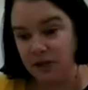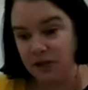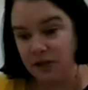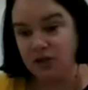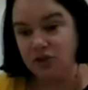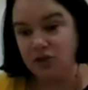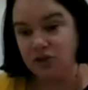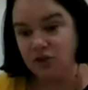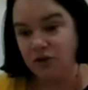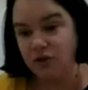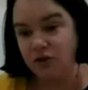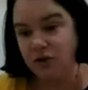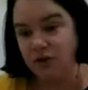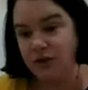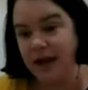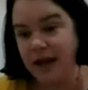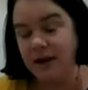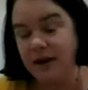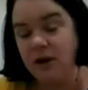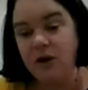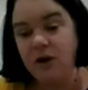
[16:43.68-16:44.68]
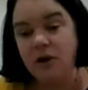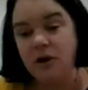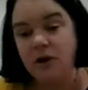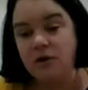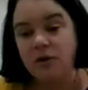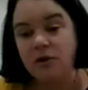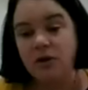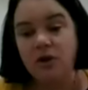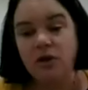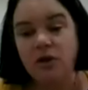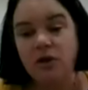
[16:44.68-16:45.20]
true that
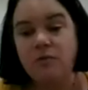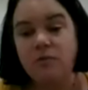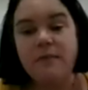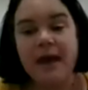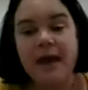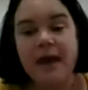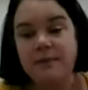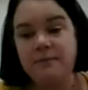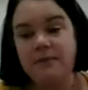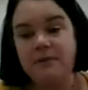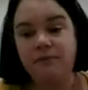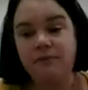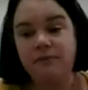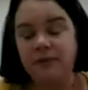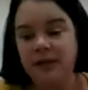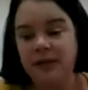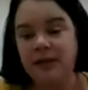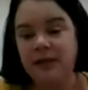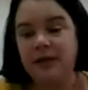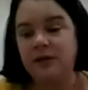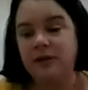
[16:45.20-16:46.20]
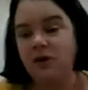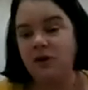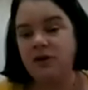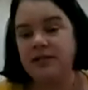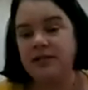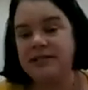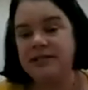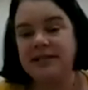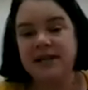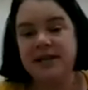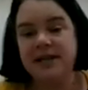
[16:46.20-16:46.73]
you may be feeling
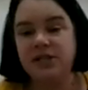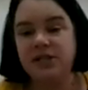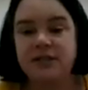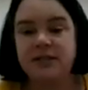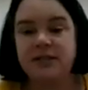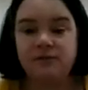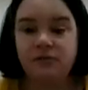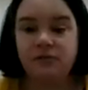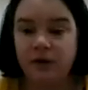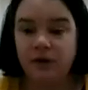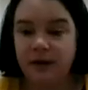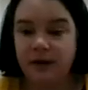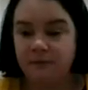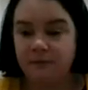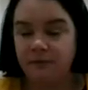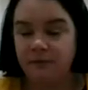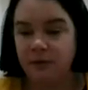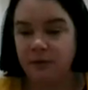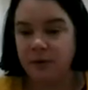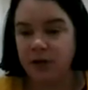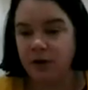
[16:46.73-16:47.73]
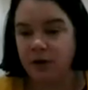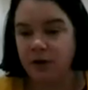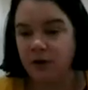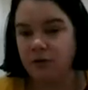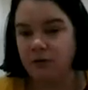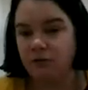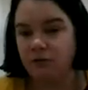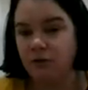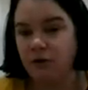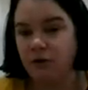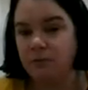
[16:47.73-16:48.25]
those stages of grief that we go
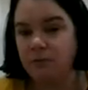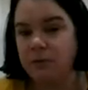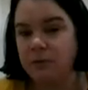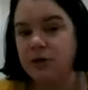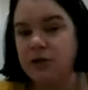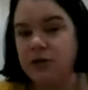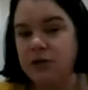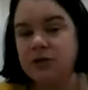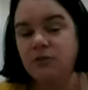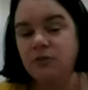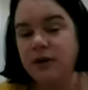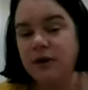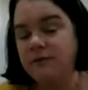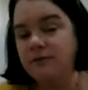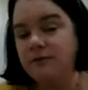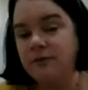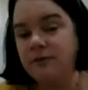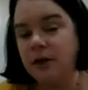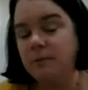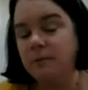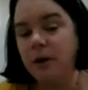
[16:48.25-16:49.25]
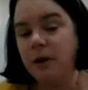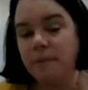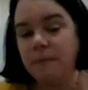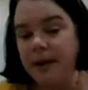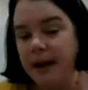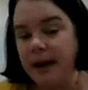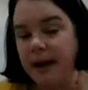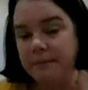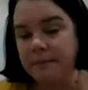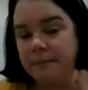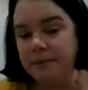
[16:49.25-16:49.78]
through, because grief can pop
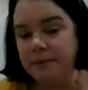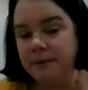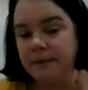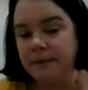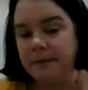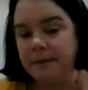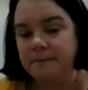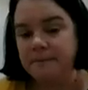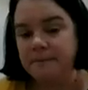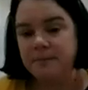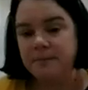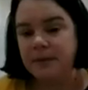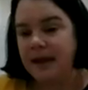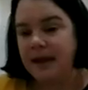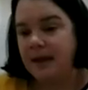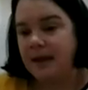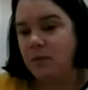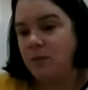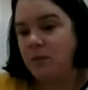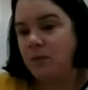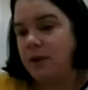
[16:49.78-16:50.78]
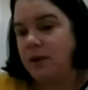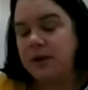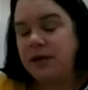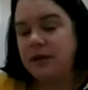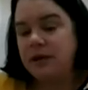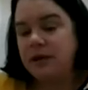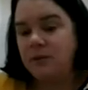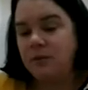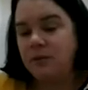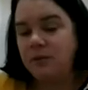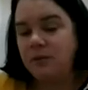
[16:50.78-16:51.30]
up when
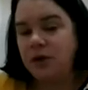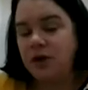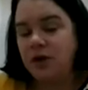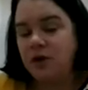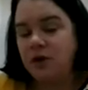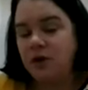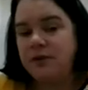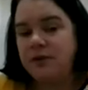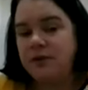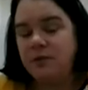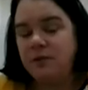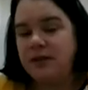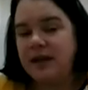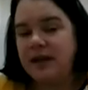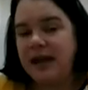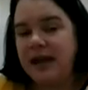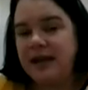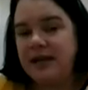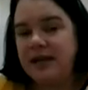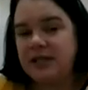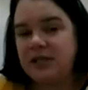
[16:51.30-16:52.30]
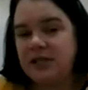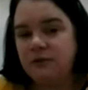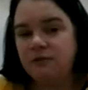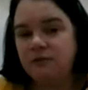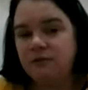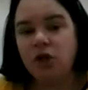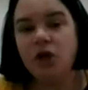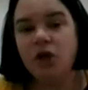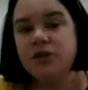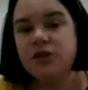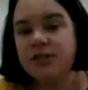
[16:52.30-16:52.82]
we, with any sort of
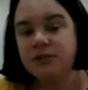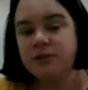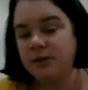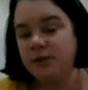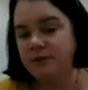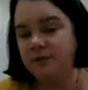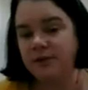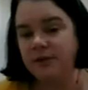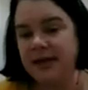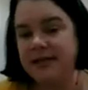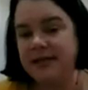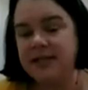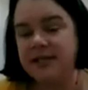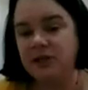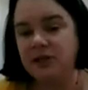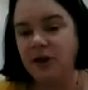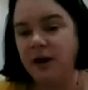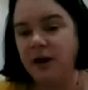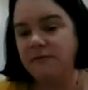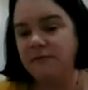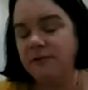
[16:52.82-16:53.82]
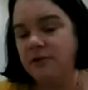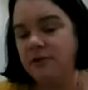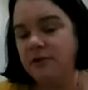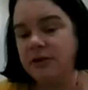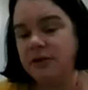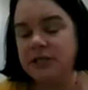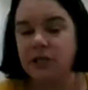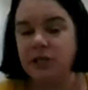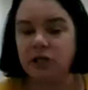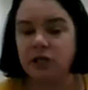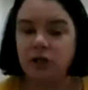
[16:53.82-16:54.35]
loss we face in life, whether
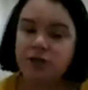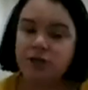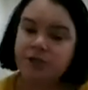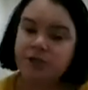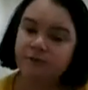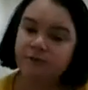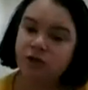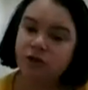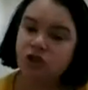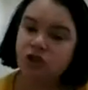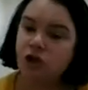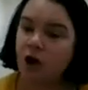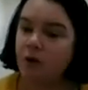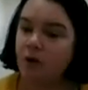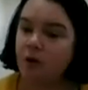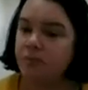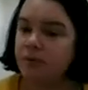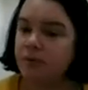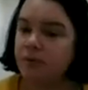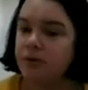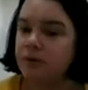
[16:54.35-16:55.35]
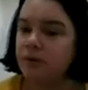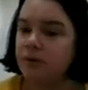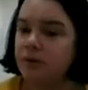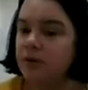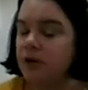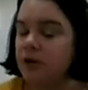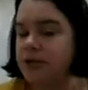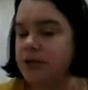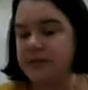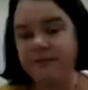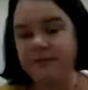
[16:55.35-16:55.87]
it's a loss of a job,
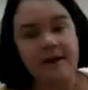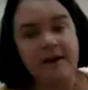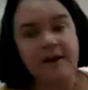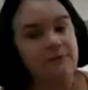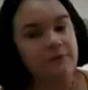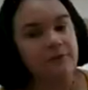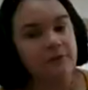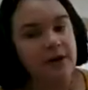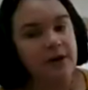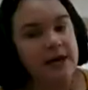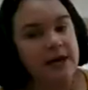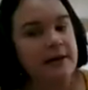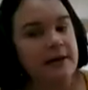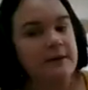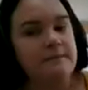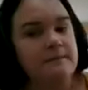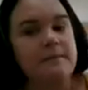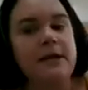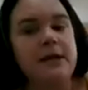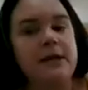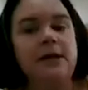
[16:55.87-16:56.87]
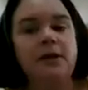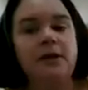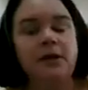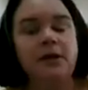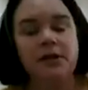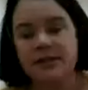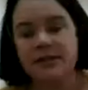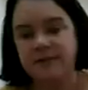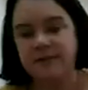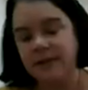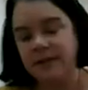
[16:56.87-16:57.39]
loss of our freedom,
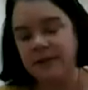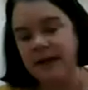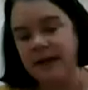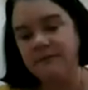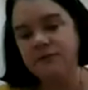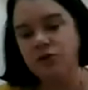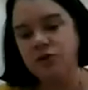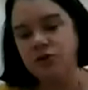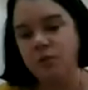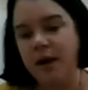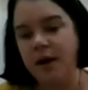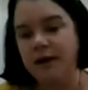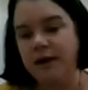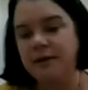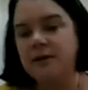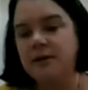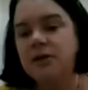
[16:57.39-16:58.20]
loss of a loved one.